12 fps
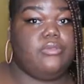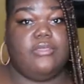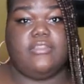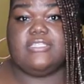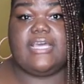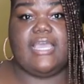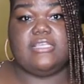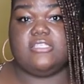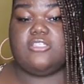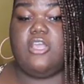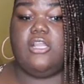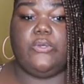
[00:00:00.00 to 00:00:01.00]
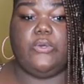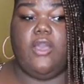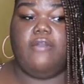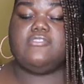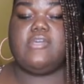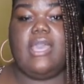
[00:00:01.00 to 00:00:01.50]
you know the sizes are a little
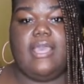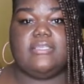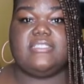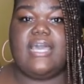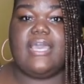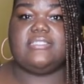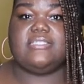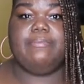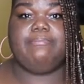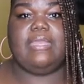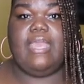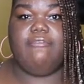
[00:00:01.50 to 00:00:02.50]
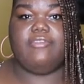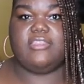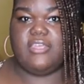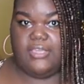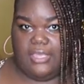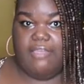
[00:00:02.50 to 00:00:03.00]
off, size, sized up and
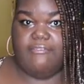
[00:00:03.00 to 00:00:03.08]
everything.